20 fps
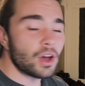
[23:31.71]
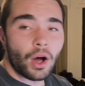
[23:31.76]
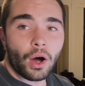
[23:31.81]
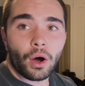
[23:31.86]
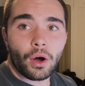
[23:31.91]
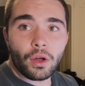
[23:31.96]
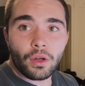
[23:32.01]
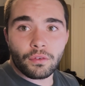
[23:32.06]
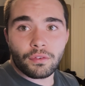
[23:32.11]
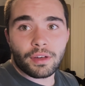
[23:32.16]

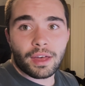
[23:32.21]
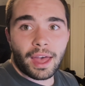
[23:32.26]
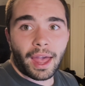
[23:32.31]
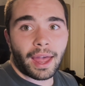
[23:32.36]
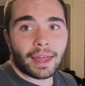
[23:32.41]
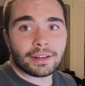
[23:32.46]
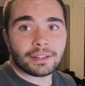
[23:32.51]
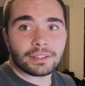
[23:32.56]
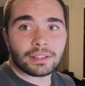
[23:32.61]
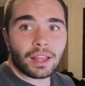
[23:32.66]

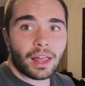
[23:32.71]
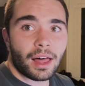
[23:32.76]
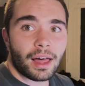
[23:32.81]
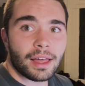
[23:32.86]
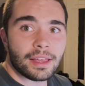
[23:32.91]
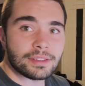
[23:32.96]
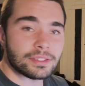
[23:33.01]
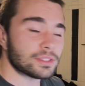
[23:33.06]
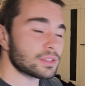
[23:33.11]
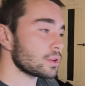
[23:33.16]

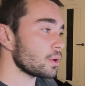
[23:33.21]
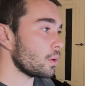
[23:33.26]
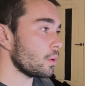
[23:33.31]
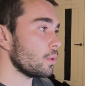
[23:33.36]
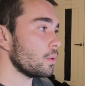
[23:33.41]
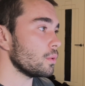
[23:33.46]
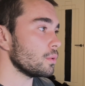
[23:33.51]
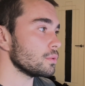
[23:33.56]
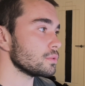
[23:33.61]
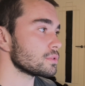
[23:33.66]
overanalyze
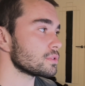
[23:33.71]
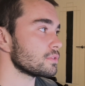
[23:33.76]
calls